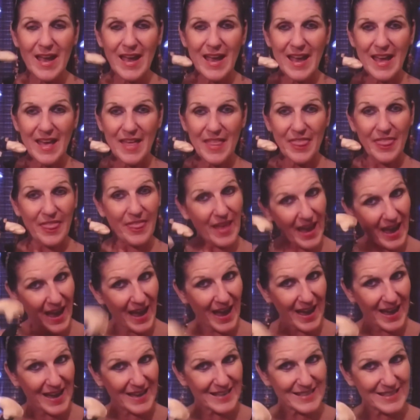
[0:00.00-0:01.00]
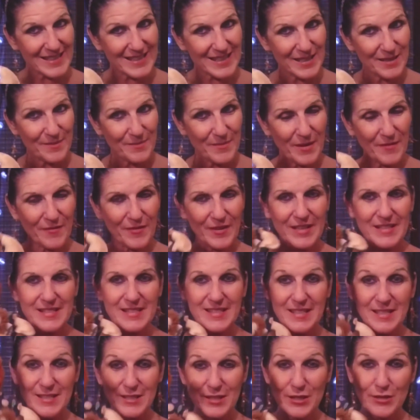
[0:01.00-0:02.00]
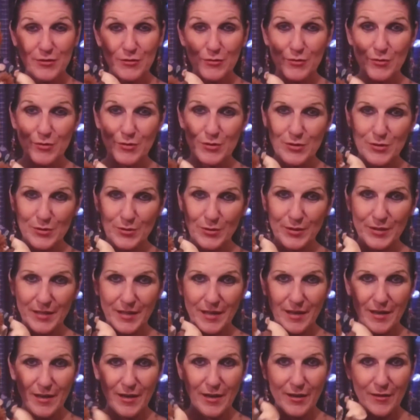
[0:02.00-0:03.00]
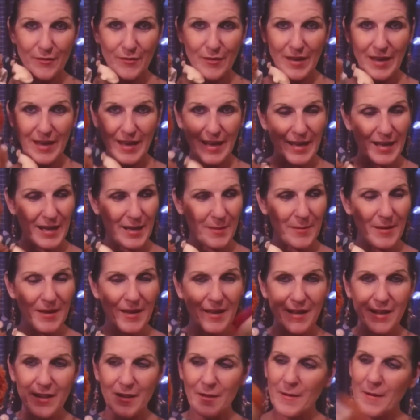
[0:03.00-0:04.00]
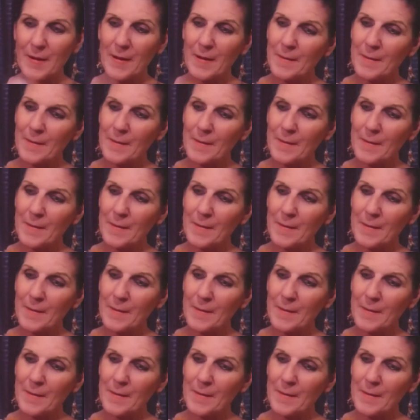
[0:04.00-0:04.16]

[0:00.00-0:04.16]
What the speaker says: And that, my friends, is the true story of Annabelle.